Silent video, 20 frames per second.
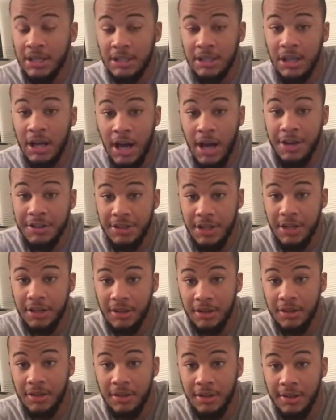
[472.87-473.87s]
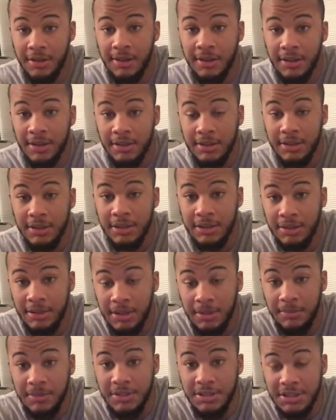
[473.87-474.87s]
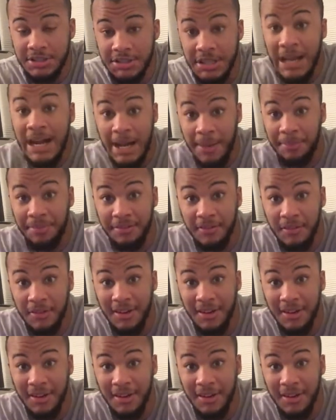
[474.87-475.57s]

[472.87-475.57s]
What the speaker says: Kanye. Stop.